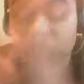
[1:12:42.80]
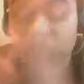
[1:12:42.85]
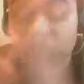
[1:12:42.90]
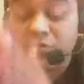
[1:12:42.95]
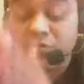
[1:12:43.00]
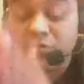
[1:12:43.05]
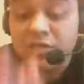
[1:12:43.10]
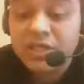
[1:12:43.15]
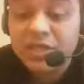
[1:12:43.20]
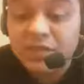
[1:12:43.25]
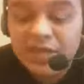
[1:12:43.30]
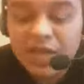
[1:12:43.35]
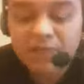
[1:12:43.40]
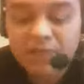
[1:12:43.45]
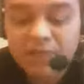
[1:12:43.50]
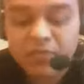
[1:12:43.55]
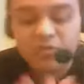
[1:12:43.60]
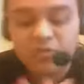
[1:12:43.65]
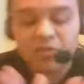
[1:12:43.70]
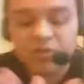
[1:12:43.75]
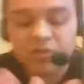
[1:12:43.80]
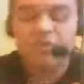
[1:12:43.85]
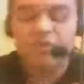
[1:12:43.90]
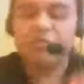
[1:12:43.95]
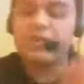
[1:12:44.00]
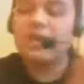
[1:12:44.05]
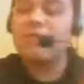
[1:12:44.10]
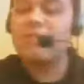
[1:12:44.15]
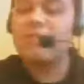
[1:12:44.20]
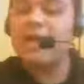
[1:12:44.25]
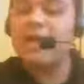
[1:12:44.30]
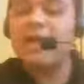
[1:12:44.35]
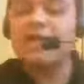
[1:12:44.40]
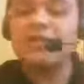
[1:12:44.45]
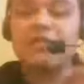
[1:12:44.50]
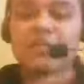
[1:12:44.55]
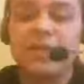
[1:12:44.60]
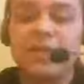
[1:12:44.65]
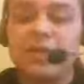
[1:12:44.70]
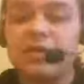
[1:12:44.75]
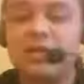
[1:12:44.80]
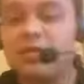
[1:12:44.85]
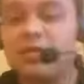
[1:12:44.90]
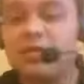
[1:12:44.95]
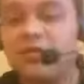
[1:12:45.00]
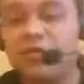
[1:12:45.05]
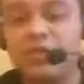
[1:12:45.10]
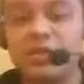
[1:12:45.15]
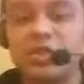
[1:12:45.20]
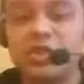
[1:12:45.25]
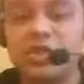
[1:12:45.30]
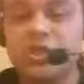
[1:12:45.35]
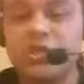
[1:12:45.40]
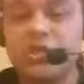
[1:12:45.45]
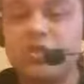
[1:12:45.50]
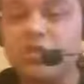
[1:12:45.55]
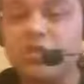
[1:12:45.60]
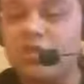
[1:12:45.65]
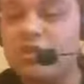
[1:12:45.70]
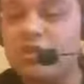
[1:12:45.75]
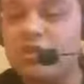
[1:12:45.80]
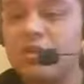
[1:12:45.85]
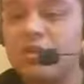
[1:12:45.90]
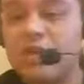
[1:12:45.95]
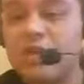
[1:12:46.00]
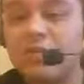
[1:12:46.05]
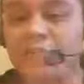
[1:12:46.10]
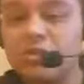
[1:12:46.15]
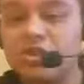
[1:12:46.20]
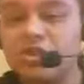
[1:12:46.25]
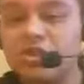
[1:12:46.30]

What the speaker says: your subjective standpoint? Okay, so we got minds independently from each other. You cannot be